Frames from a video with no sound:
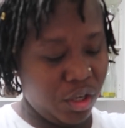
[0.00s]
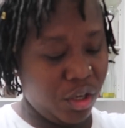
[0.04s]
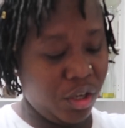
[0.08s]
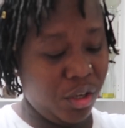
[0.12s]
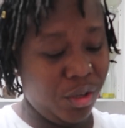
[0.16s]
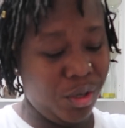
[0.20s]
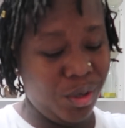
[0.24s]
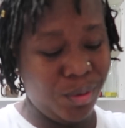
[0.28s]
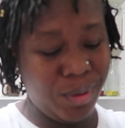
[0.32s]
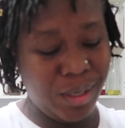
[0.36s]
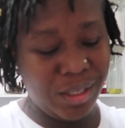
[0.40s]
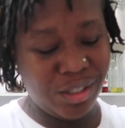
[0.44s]

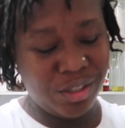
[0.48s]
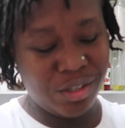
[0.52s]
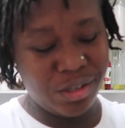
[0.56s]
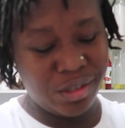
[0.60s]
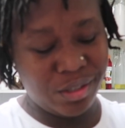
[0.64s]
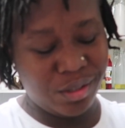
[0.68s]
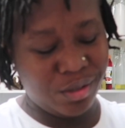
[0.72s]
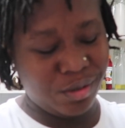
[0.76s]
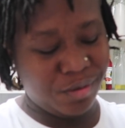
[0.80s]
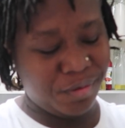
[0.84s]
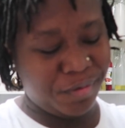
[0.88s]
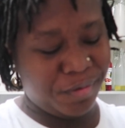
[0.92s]
when you
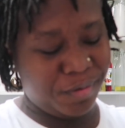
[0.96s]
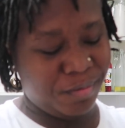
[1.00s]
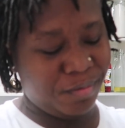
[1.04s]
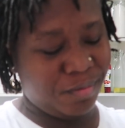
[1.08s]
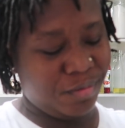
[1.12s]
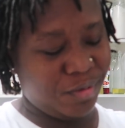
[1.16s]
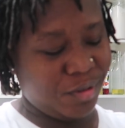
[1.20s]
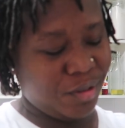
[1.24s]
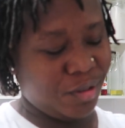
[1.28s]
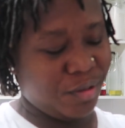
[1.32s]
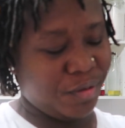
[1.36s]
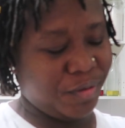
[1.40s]
just don't
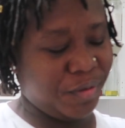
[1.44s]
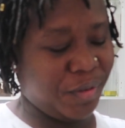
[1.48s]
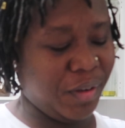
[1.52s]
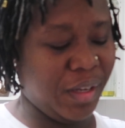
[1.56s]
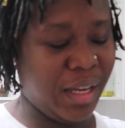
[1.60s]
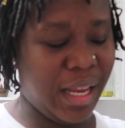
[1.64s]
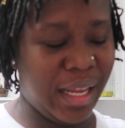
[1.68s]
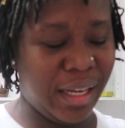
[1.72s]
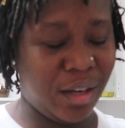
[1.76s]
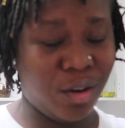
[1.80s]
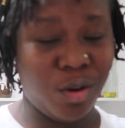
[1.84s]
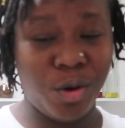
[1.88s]

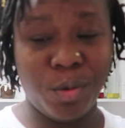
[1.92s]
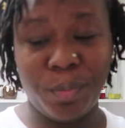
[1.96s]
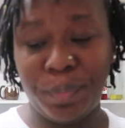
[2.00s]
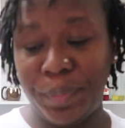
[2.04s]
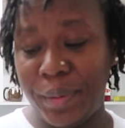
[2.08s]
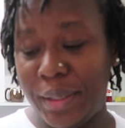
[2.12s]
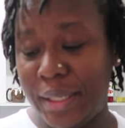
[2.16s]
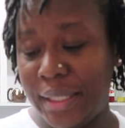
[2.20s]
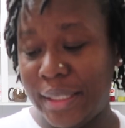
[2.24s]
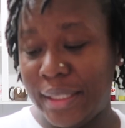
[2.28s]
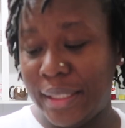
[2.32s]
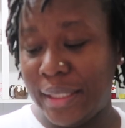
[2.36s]
feel like
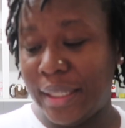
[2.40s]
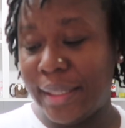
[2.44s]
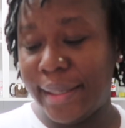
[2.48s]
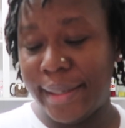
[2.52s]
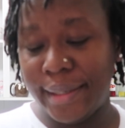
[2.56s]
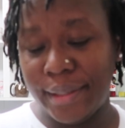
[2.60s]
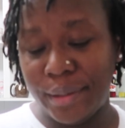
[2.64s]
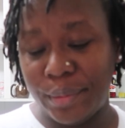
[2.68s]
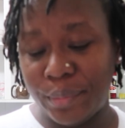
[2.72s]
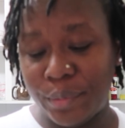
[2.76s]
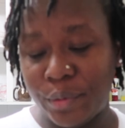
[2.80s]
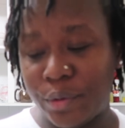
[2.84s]
complaining
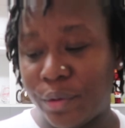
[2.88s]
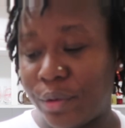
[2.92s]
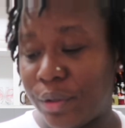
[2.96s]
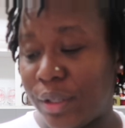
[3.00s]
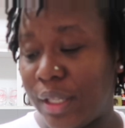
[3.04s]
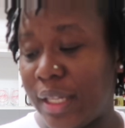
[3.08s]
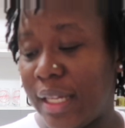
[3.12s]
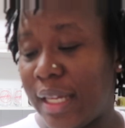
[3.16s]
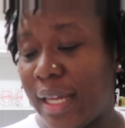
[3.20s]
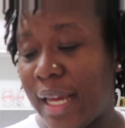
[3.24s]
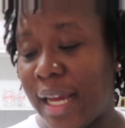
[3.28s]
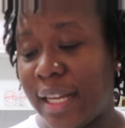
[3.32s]
anymore
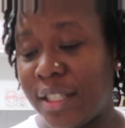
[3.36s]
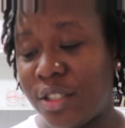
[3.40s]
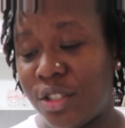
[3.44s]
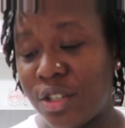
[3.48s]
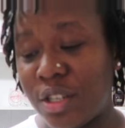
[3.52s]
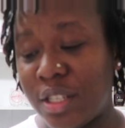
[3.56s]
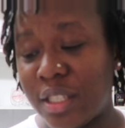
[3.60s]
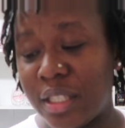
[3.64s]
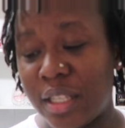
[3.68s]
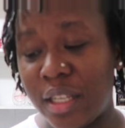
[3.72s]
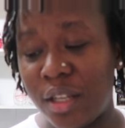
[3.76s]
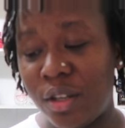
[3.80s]
and
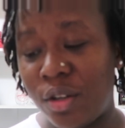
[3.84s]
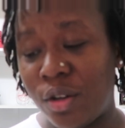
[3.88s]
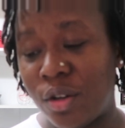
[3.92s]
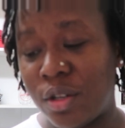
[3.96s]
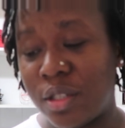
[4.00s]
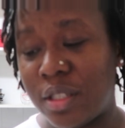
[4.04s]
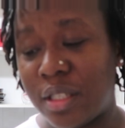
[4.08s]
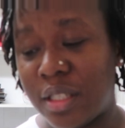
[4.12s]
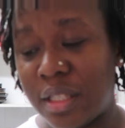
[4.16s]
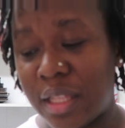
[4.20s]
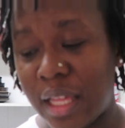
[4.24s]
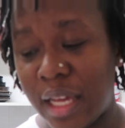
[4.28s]
just say
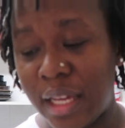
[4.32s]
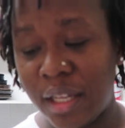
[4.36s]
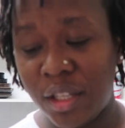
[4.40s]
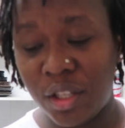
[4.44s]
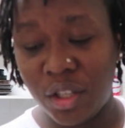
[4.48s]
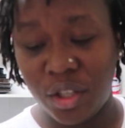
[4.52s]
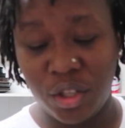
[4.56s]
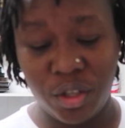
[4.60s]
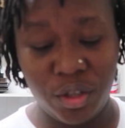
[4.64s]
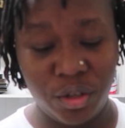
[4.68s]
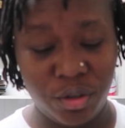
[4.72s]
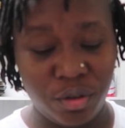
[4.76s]
God
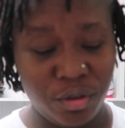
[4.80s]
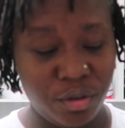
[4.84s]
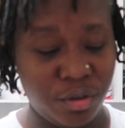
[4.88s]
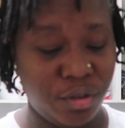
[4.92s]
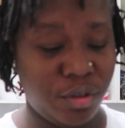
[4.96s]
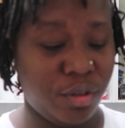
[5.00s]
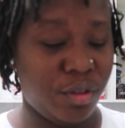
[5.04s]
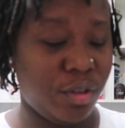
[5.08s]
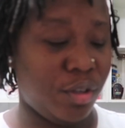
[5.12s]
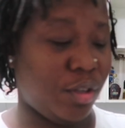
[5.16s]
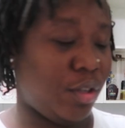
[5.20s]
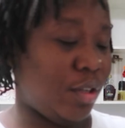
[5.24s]
thank you
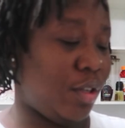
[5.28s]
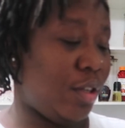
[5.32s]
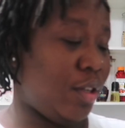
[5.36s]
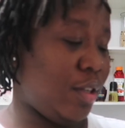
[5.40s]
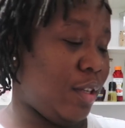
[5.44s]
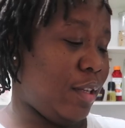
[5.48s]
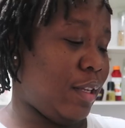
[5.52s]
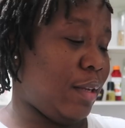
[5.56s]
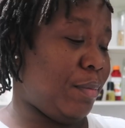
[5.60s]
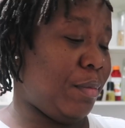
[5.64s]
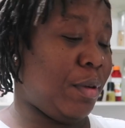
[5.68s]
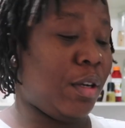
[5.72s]

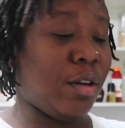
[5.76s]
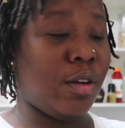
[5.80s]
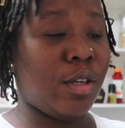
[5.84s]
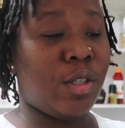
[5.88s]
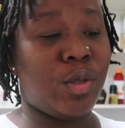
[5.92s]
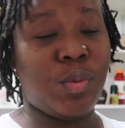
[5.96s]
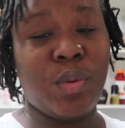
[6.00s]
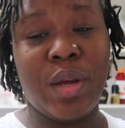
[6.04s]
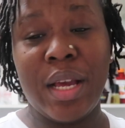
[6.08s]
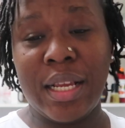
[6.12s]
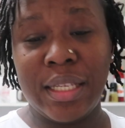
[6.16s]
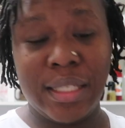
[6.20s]

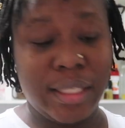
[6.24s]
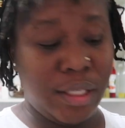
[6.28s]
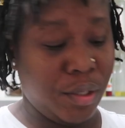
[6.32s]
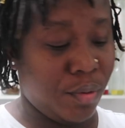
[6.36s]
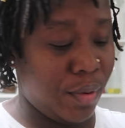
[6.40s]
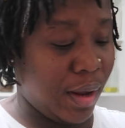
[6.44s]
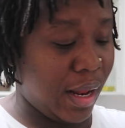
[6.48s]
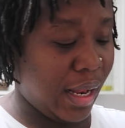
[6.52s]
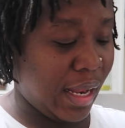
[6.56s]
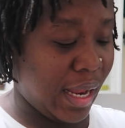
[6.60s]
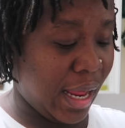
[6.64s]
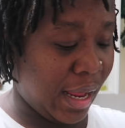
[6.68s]
because we are
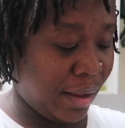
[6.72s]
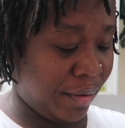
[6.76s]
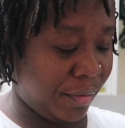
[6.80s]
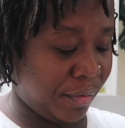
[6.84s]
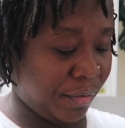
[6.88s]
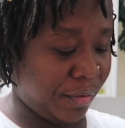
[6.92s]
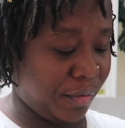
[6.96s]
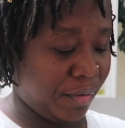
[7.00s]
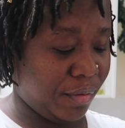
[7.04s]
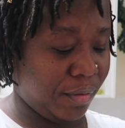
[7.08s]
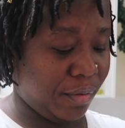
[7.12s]
still alive.